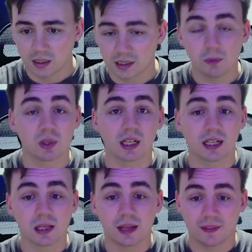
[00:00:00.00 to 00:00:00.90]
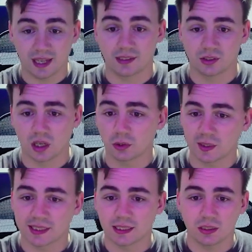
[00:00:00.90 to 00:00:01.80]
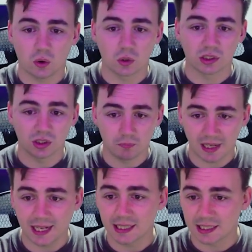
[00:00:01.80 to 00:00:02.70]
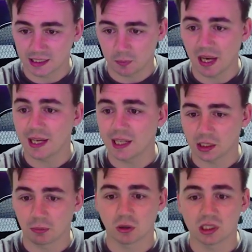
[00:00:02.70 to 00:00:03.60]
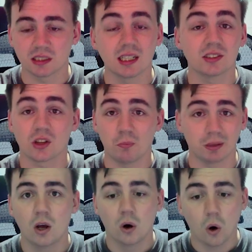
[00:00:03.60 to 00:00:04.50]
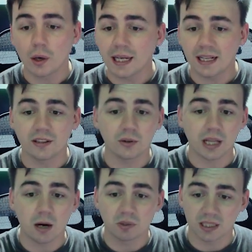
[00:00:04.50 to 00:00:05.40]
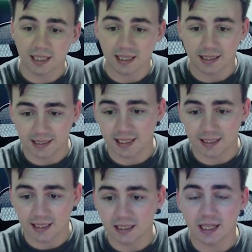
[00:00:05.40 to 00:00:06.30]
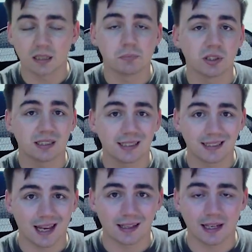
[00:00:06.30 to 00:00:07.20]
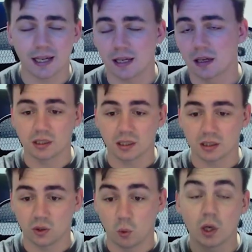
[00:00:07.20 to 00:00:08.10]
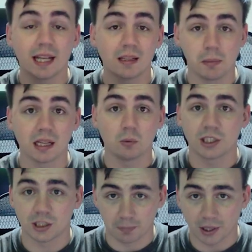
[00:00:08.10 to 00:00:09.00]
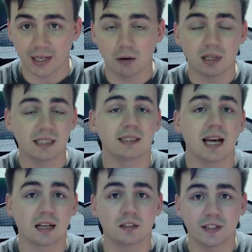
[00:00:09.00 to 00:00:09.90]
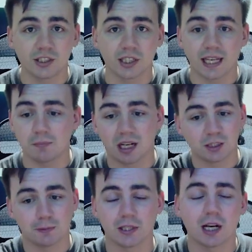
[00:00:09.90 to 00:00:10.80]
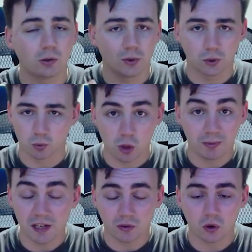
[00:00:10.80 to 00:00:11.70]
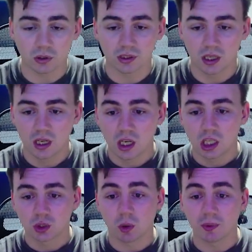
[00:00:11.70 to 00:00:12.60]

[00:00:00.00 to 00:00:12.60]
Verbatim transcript: Then we're going to get this, so as we can see, order submitted, it's paid, it's processed, it's complete. All you need to do now is click that ye little yellow button that says get the key. The one in the middle which is blurred out is the activation key, mine's blurred out, yours won't be of course. So what we